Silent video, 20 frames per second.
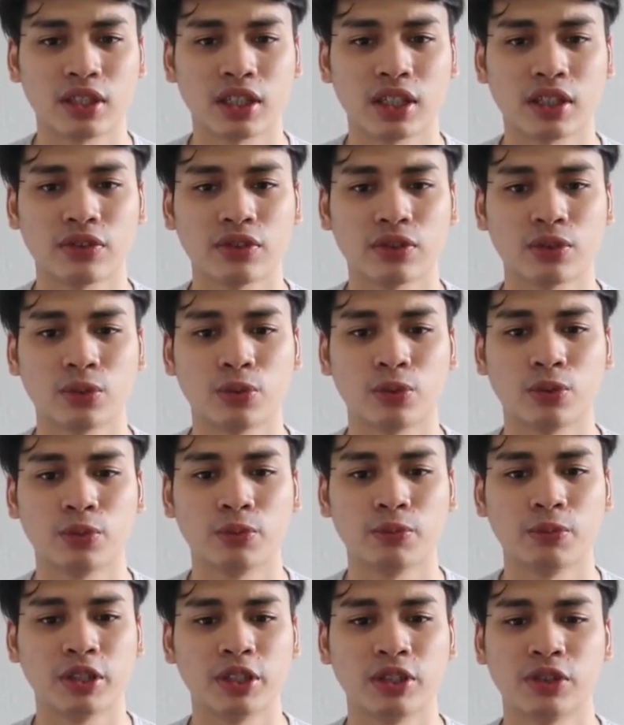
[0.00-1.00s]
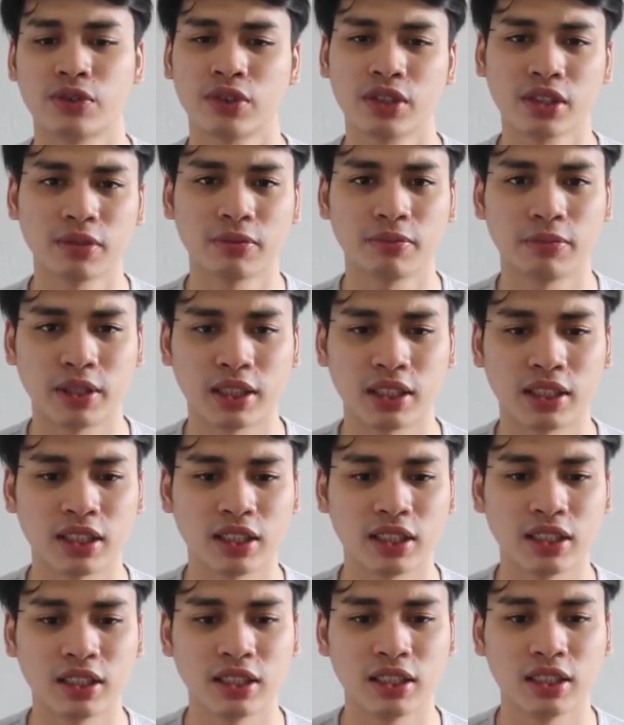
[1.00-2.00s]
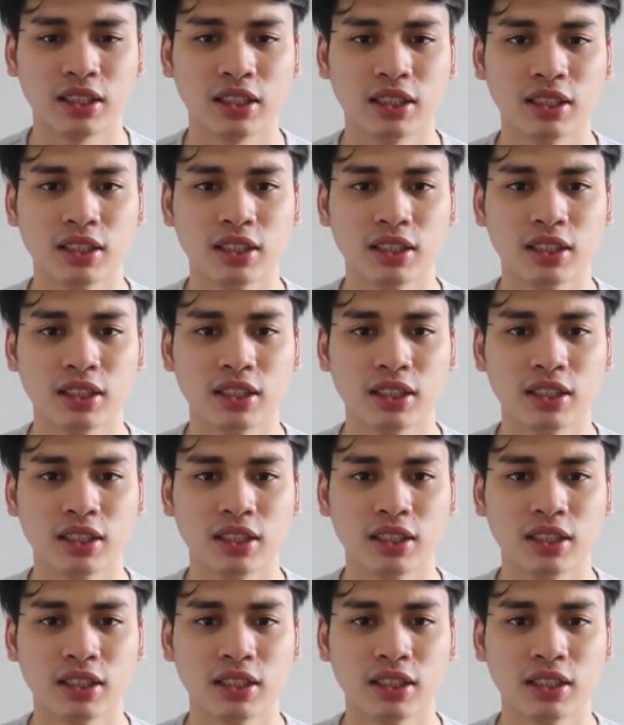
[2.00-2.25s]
they have to be treated badly